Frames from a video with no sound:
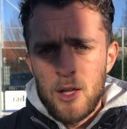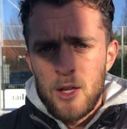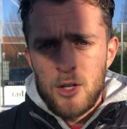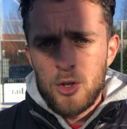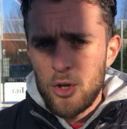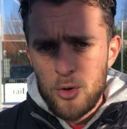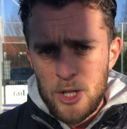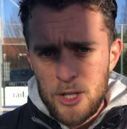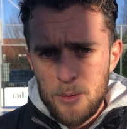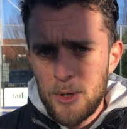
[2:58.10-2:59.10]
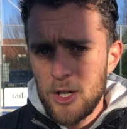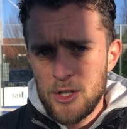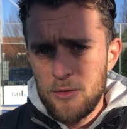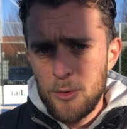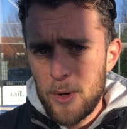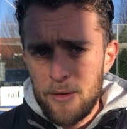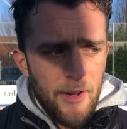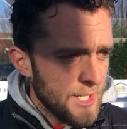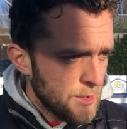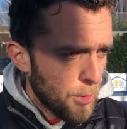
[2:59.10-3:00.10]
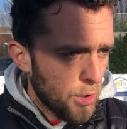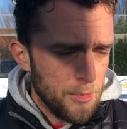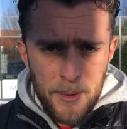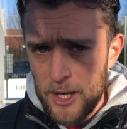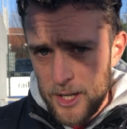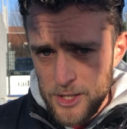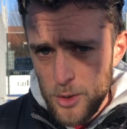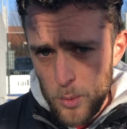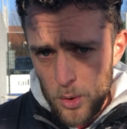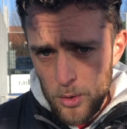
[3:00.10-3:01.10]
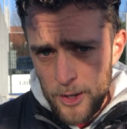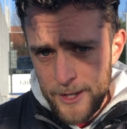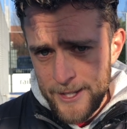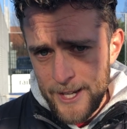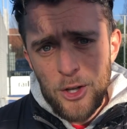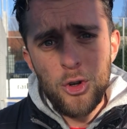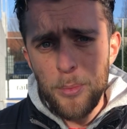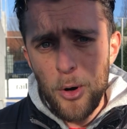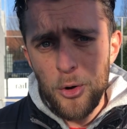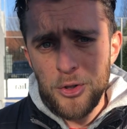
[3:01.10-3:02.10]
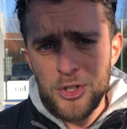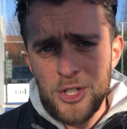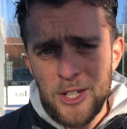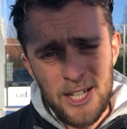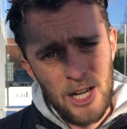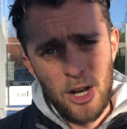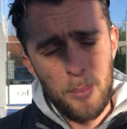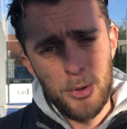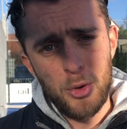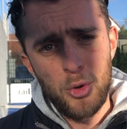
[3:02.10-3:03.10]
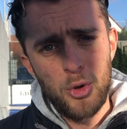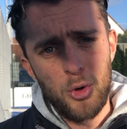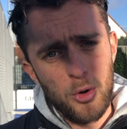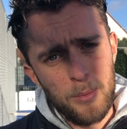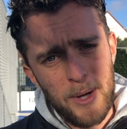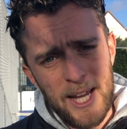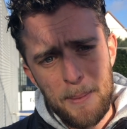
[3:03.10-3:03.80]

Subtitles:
you don't need, because if you play fast the ball comes back against the wall and your opponents can lob you or play a